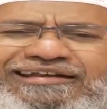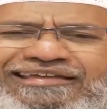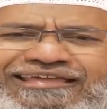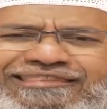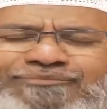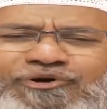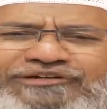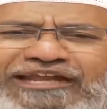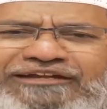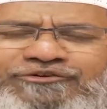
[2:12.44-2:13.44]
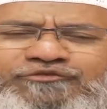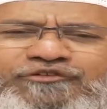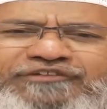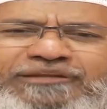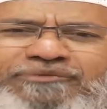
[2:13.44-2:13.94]
the earning is about 10
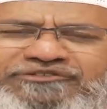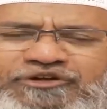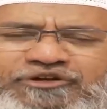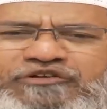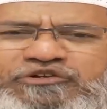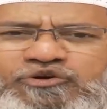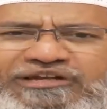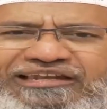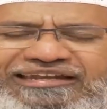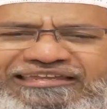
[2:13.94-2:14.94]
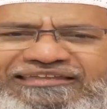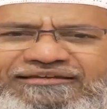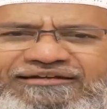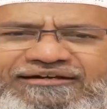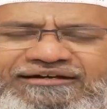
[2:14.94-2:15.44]
to 15% of his total
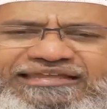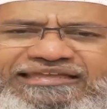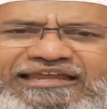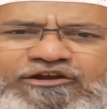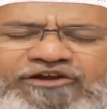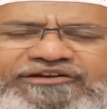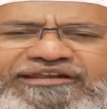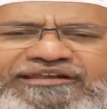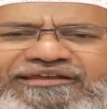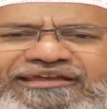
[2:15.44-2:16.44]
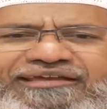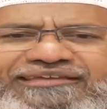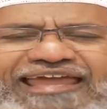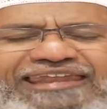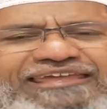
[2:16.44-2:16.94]
earning in lottery.
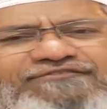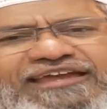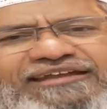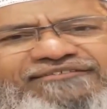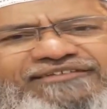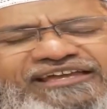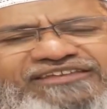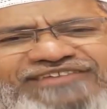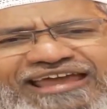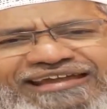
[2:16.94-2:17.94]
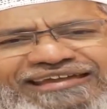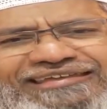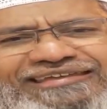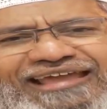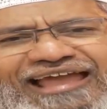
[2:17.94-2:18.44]
Can he give that away in
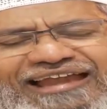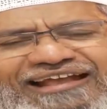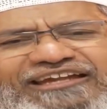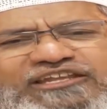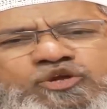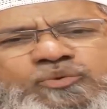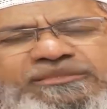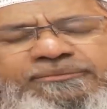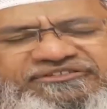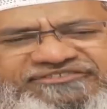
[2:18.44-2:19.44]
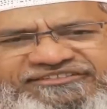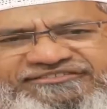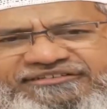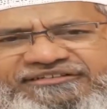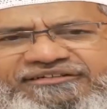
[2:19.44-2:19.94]
charity and continue with the
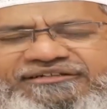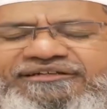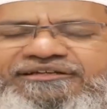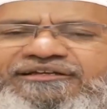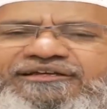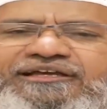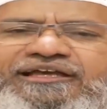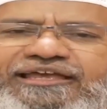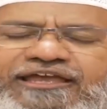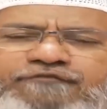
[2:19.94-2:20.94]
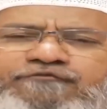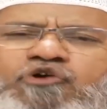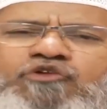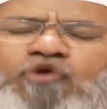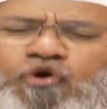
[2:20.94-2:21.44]
business?
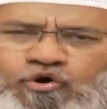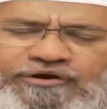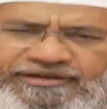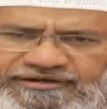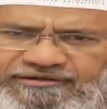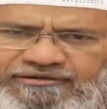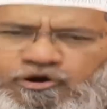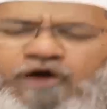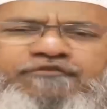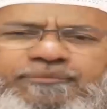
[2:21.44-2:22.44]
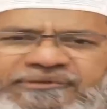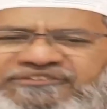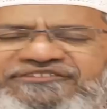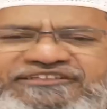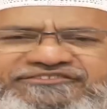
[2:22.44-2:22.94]
If you are the owner of a
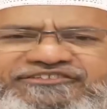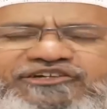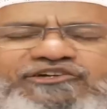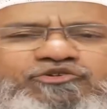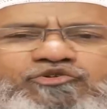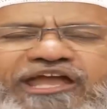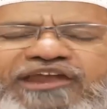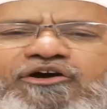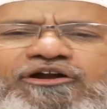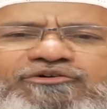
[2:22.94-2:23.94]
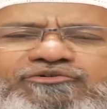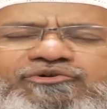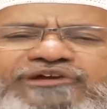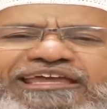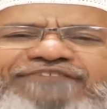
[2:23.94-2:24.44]
business, you
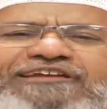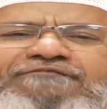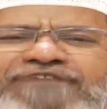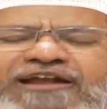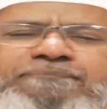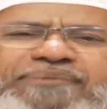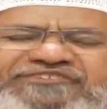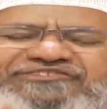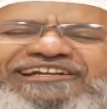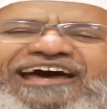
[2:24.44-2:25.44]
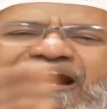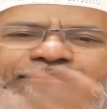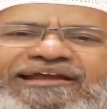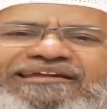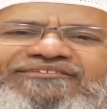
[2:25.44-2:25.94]
cannot do even 1%
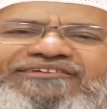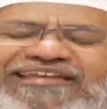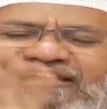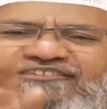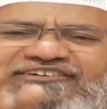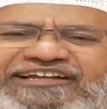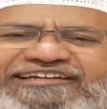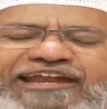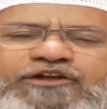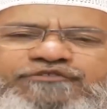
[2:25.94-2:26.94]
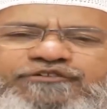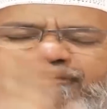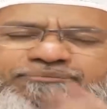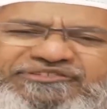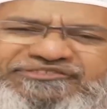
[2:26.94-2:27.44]
haram activity. Leave aside 10 or
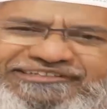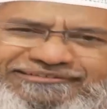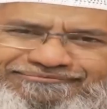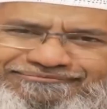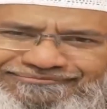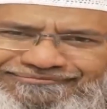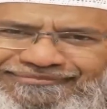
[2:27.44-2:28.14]
15%.